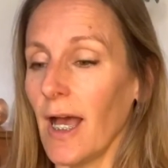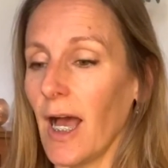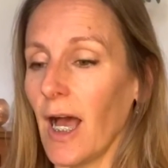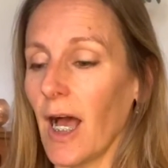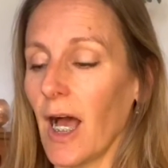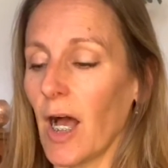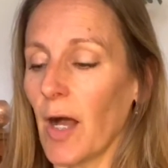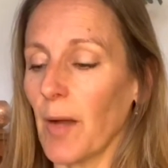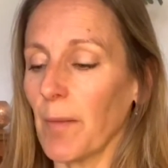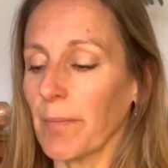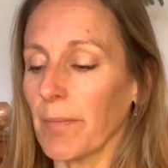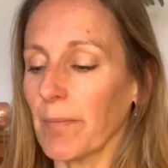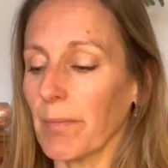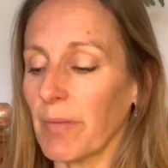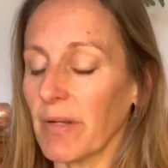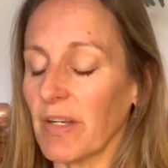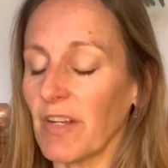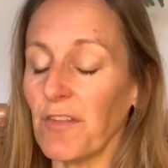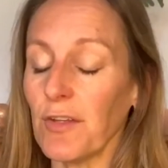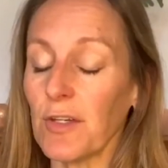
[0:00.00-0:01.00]

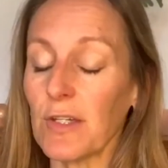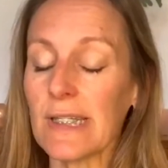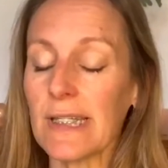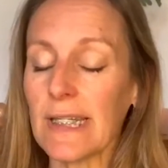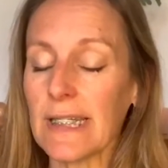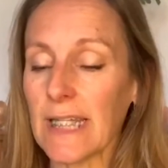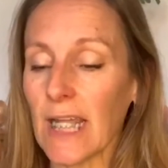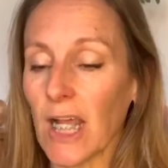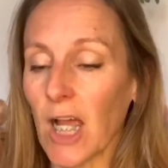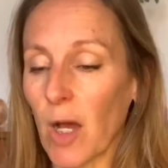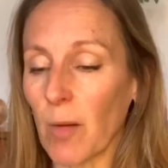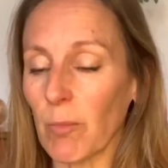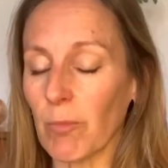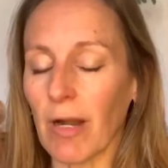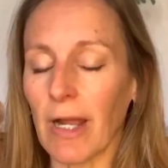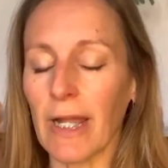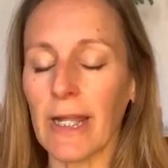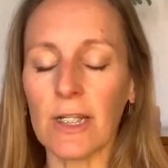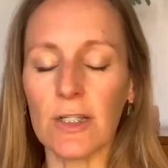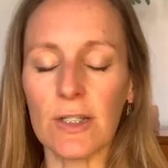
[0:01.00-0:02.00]
But if you're sitting
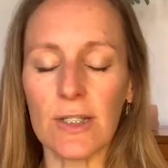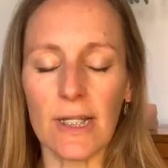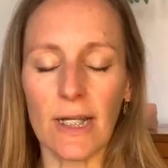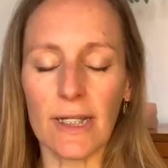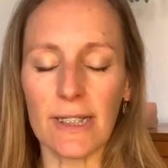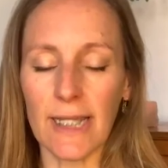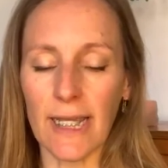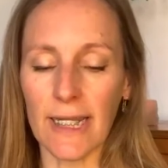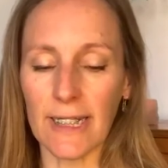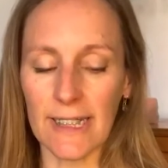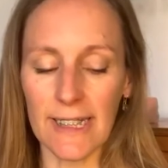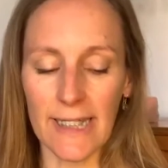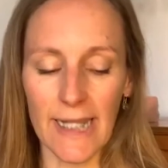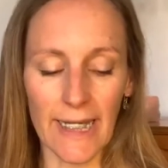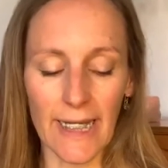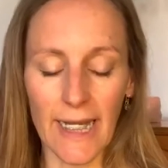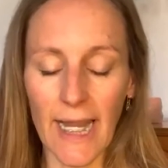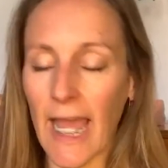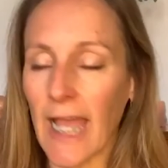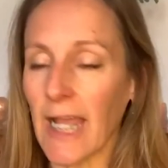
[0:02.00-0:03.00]
upright, you start to get a dead
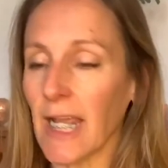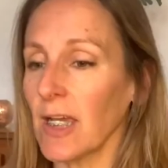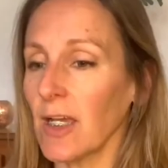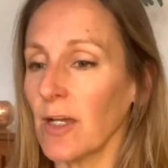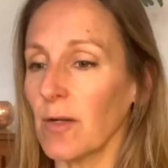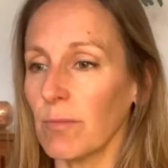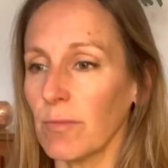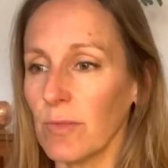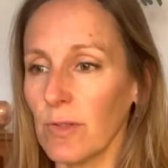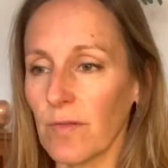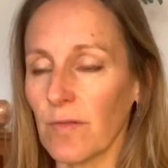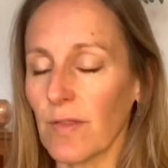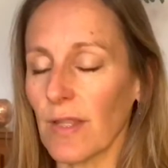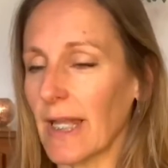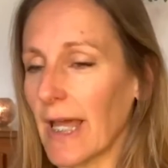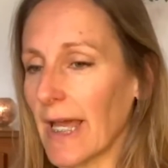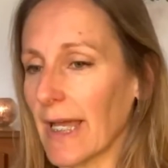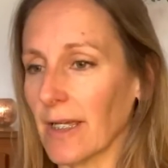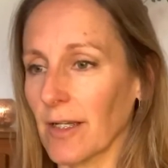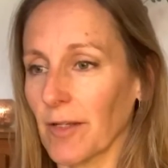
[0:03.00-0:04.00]
leg, move the
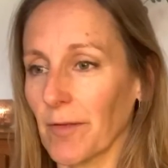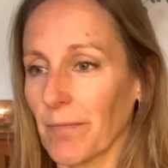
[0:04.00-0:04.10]
leg.